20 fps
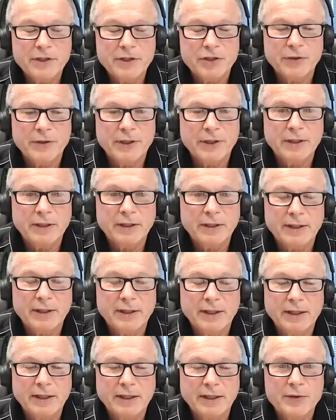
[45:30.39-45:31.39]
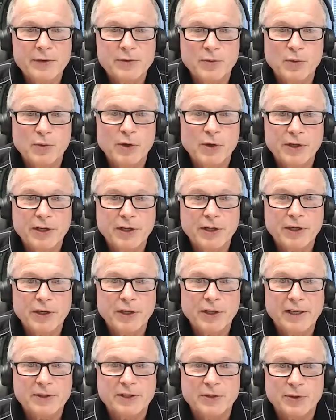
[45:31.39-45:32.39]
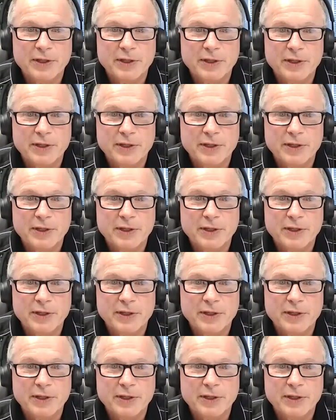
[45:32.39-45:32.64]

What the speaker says: doing, you know, is working to a degree.